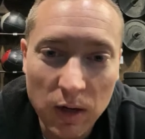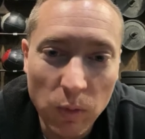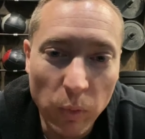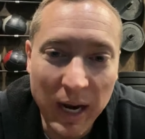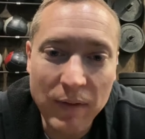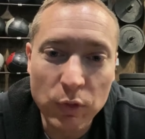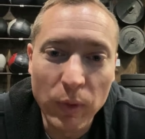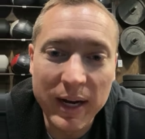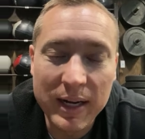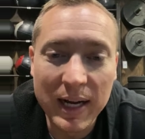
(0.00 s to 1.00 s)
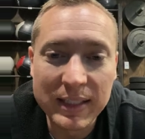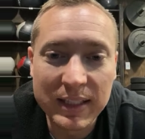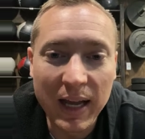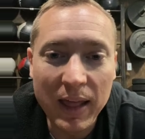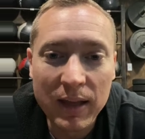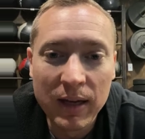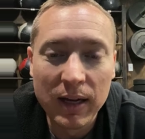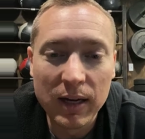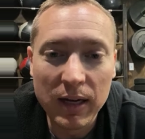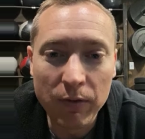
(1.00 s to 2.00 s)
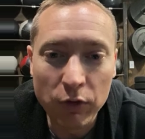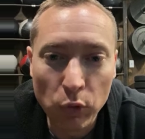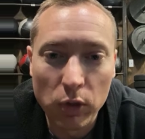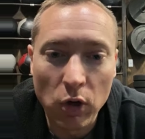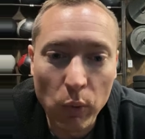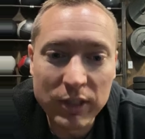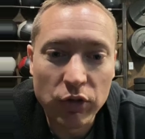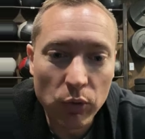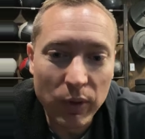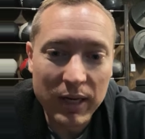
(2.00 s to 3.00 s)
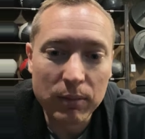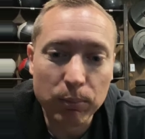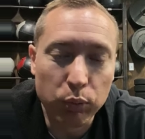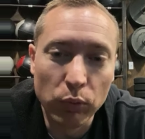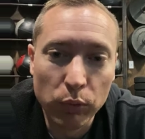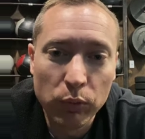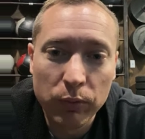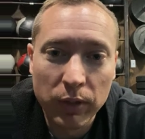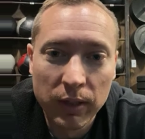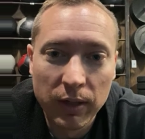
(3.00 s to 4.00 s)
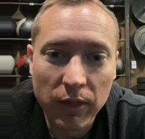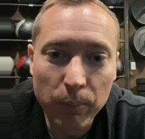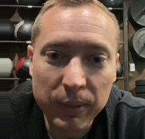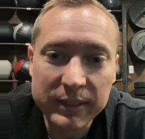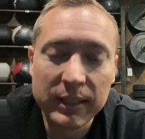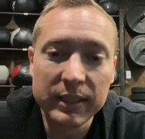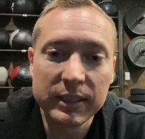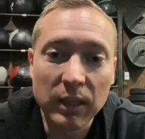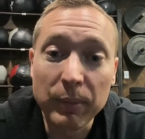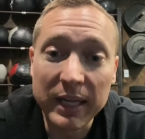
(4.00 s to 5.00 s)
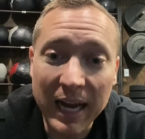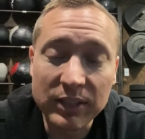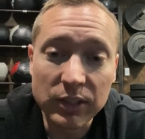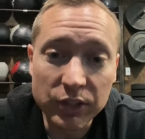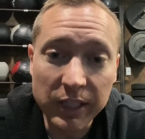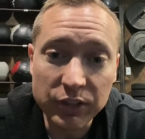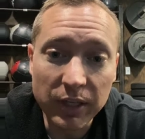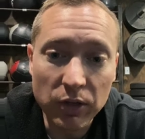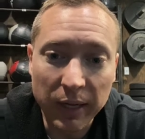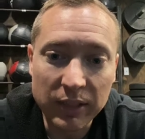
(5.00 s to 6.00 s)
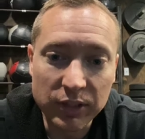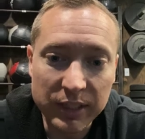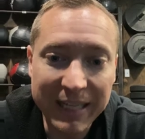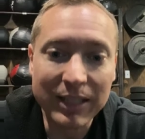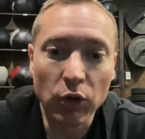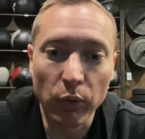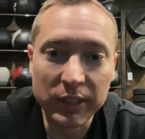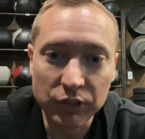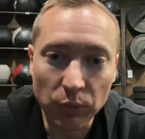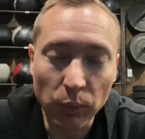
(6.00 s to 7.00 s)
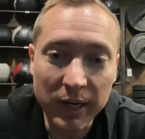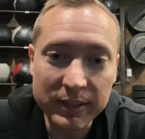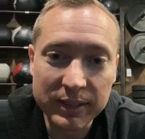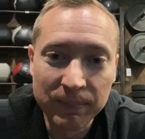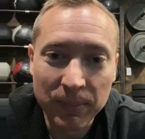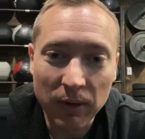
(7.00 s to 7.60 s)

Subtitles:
We have to recognize that if you're going to improve the business, something has to change in it. You can't just increase your rates.